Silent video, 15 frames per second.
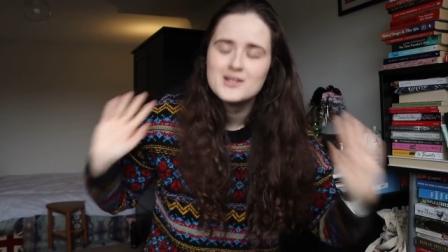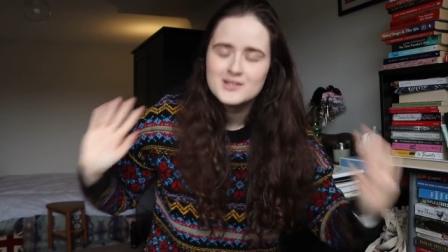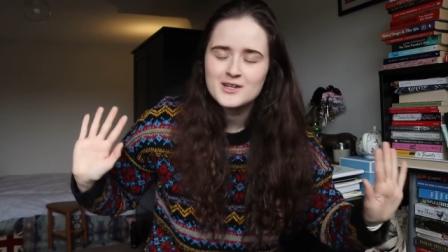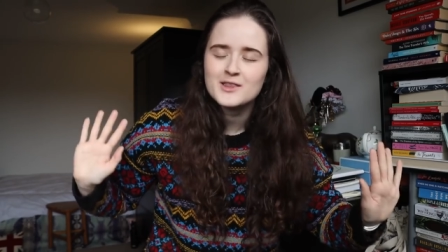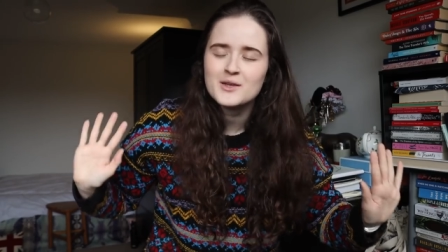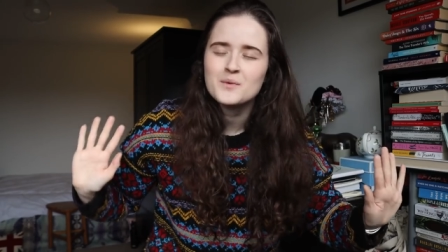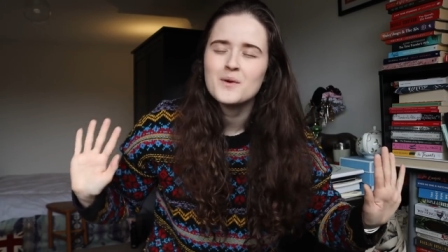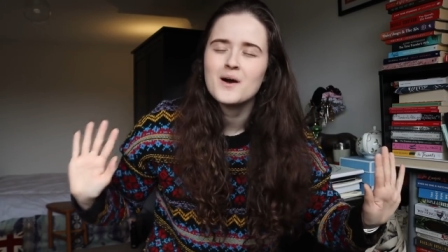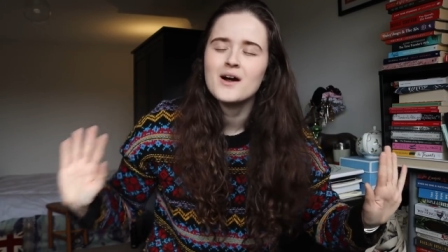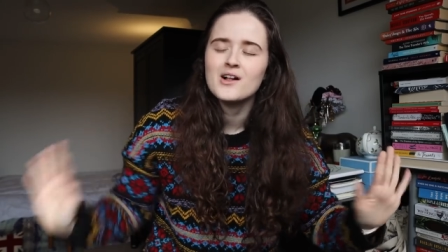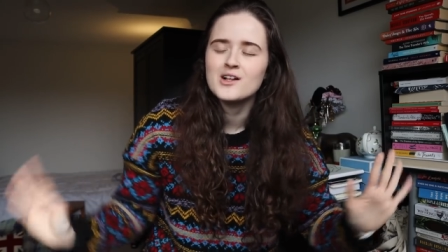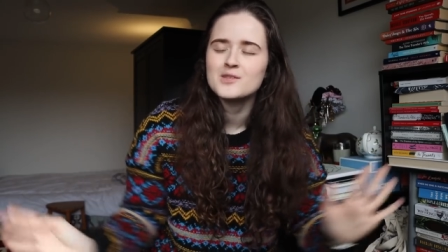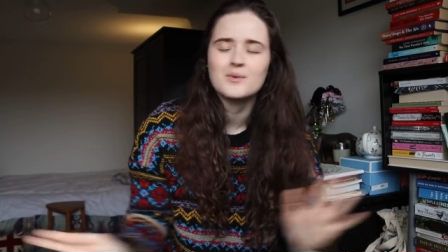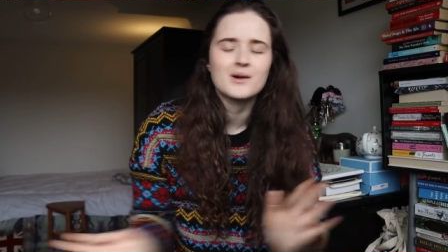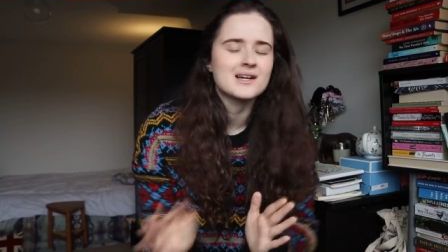to the
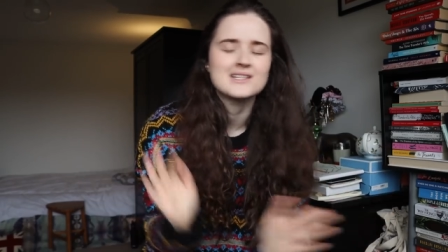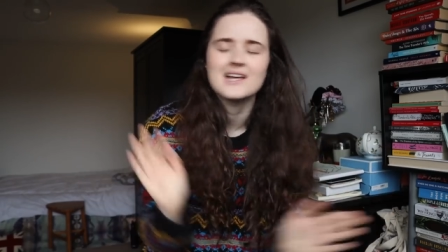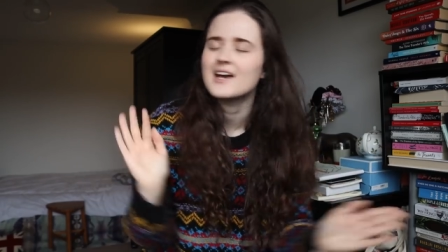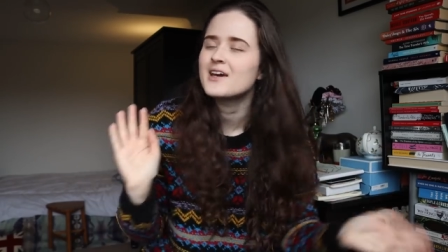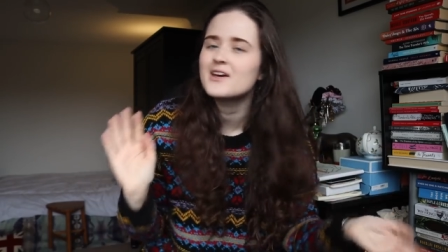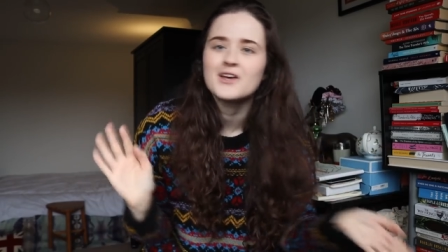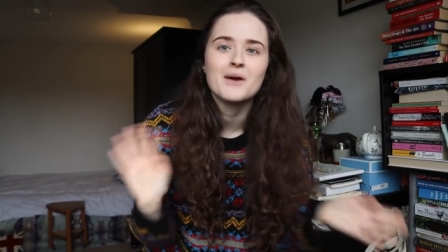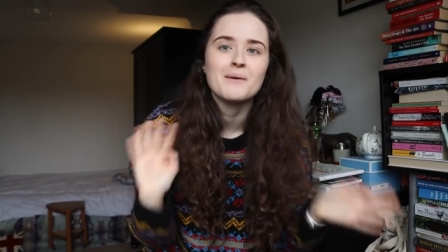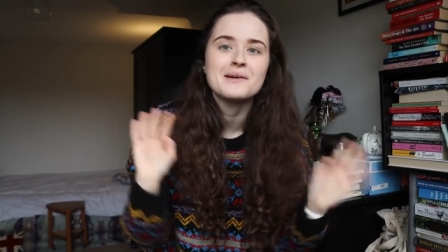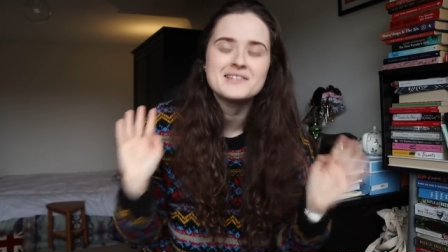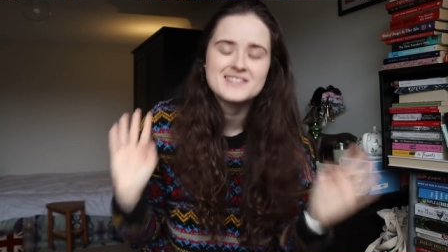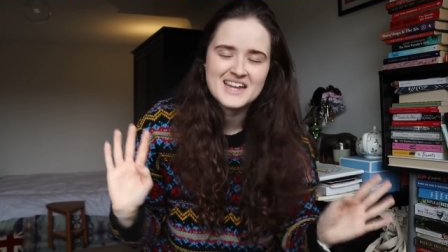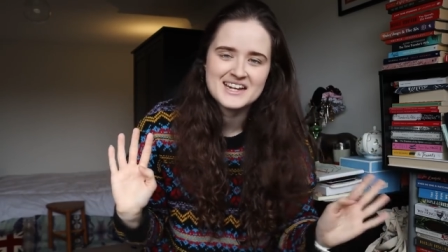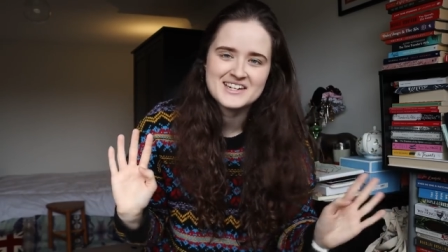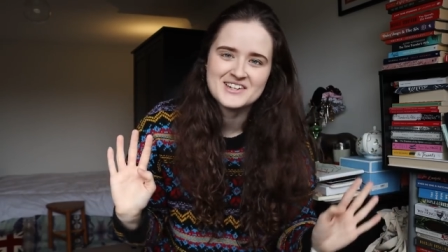world because I can go on
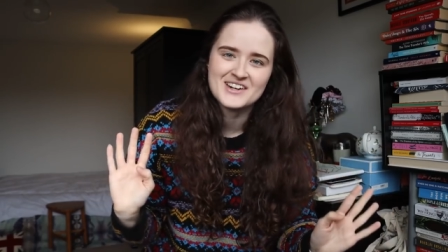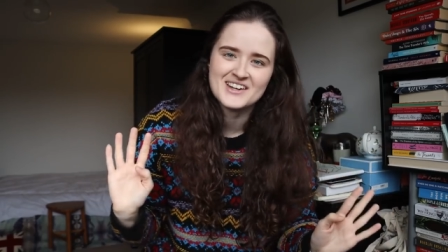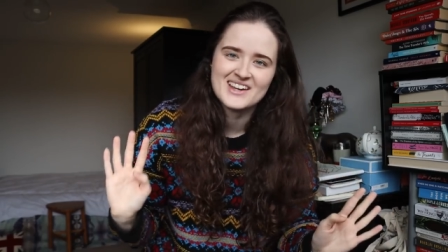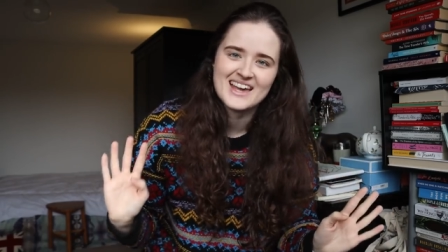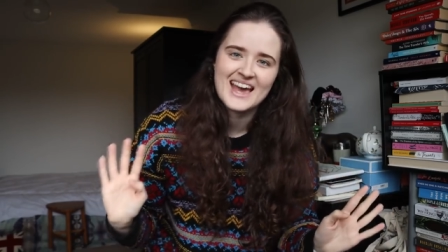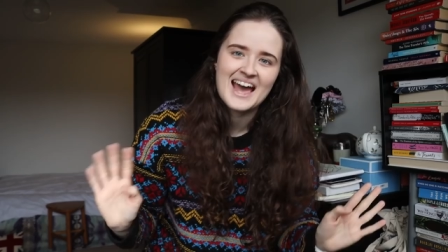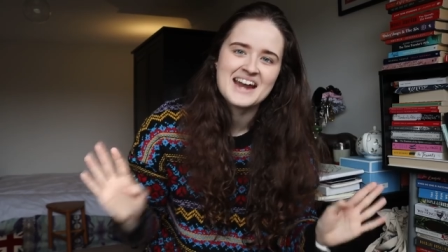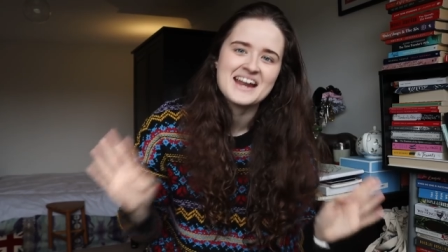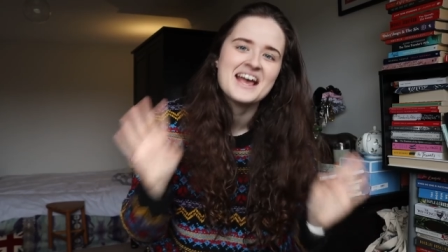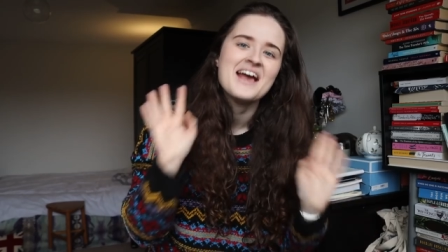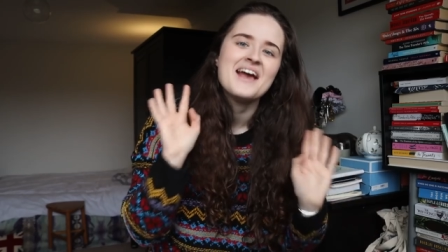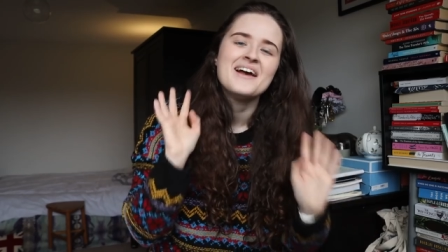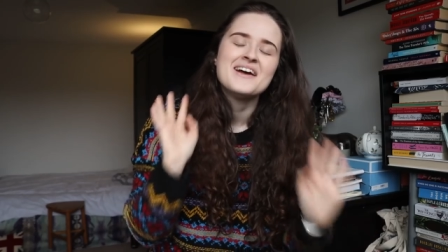TikTok again.